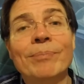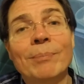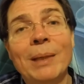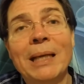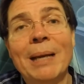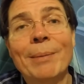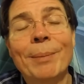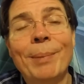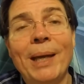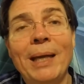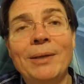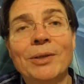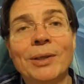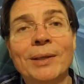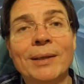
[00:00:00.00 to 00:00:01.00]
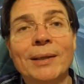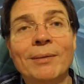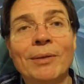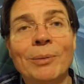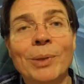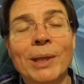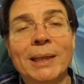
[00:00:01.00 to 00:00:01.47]
become a patron
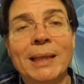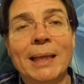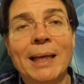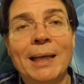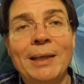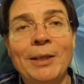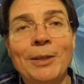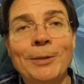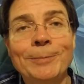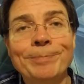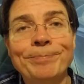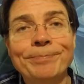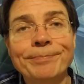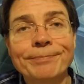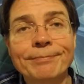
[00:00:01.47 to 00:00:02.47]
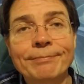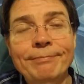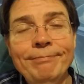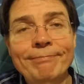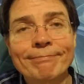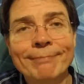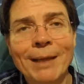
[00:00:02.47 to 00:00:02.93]
of the work that I do.
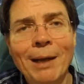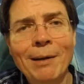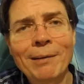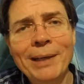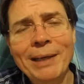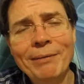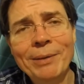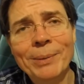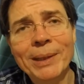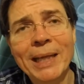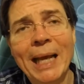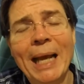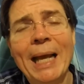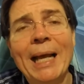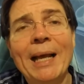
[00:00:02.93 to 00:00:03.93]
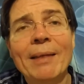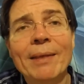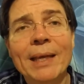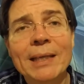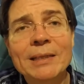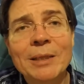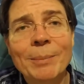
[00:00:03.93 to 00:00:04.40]
All right, everyone.
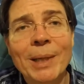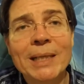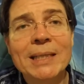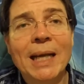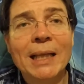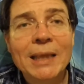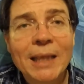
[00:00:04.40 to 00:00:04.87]
Thanks so much. I